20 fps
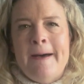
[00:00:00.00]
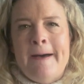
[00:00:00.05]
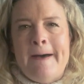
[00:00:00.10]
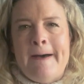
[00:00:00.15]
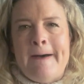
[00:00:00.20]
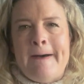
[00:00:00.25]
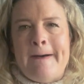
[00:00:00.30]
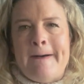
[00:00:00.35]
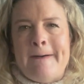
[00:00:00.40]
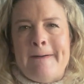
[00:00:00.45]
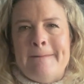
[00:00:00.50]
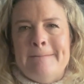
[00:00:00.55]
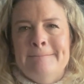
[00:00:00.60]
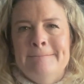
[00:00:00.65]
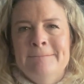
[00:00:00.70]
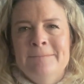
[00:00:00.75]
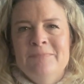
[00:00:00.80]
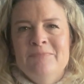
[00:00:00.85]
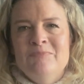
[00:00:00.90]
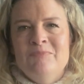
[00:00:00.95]

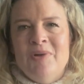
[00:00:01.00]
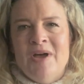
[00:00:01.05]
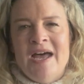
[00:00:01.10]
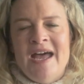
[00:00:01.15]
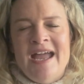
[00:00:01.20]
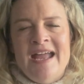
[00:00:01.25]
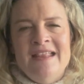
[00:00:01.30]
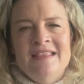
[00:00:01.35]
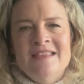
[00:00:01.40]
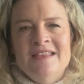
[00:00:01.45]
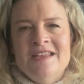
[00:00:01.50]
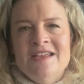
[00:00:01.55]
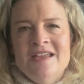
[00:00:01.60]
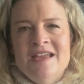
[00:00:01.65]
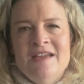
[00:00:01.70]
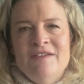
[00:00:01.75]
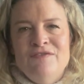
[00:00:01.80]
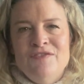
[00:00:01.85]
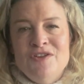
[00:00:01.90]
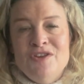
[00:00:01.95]
But
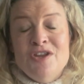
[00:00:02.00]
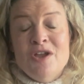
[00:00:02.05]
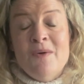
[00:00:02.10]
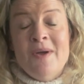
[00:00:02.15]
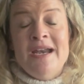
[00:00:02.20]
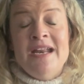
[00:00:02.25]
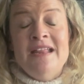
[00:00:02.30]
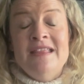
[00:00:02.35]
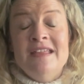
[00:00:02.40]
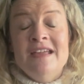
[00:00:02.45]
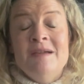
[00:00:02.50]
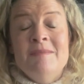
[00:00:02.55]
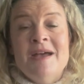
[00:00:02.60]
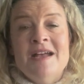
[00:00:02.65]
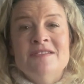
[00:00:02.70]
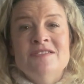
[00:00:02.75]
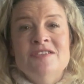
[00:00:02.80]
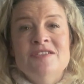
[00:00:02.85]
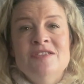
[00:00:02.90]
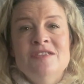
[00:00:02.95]
if you know anything
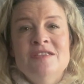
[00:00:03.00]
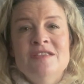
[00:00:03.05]
about